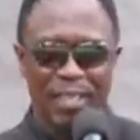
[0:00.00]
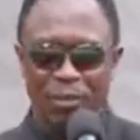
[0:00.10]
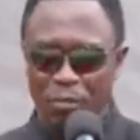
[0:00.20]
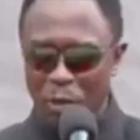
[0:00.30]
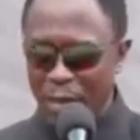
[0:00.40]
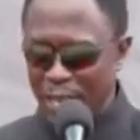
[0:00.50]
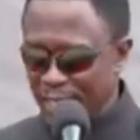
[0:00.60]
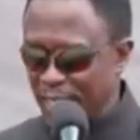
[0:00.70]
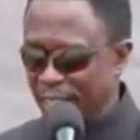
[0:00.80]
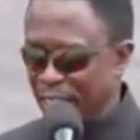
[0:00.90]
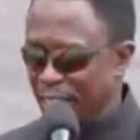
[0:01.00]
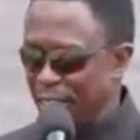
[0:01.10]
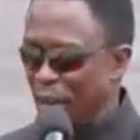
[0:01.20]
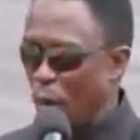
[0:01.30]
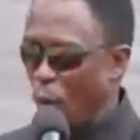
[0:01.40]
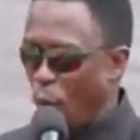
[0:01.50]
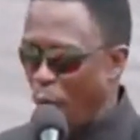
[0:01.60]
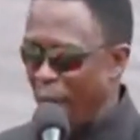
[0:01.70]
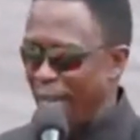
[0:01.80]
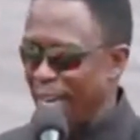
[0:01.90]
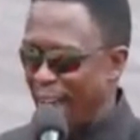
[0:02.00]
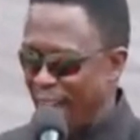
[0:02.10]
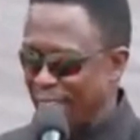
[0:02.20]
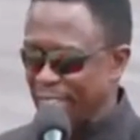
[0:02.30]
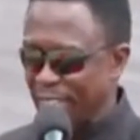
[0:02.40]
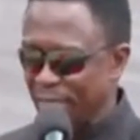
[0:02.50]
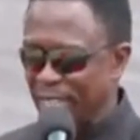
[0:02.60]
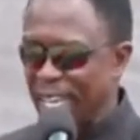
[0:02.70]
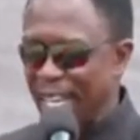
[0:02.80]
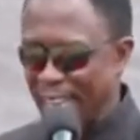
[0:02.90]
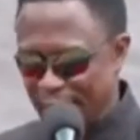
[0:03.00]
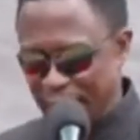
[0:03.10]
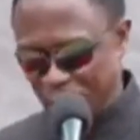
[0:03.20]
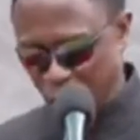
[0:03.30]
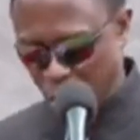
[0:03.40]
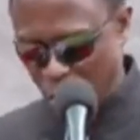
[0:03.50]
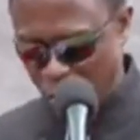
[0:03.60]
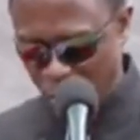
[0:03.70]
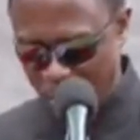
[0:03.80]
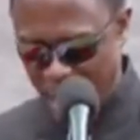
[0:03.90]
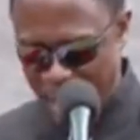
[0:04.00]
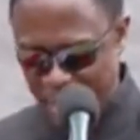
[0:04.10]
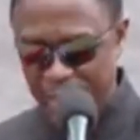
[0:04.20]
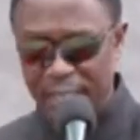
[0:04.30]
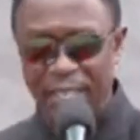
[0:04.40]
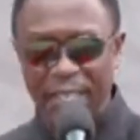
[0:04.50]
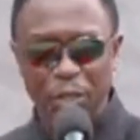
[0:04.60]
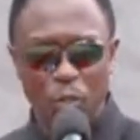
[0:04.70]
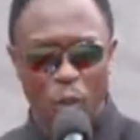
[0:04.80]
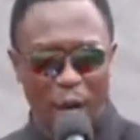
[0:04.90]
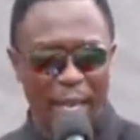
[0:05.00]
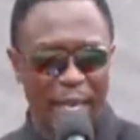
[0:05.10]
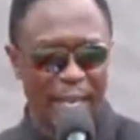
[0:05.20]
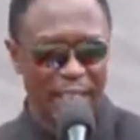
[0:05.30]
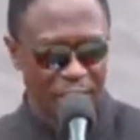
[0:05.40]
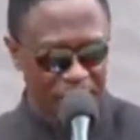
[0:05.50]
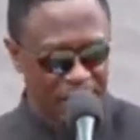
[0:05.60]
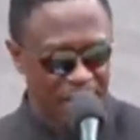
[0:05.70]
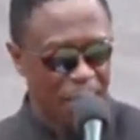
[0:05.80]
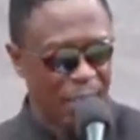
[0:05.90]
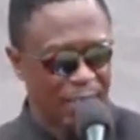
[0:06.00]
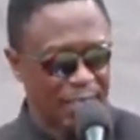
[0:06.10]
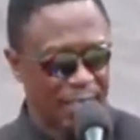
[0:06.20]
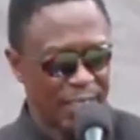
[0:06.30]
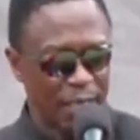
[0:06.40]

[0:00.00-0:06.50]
voluntarily while active and can draw from that while in retirement.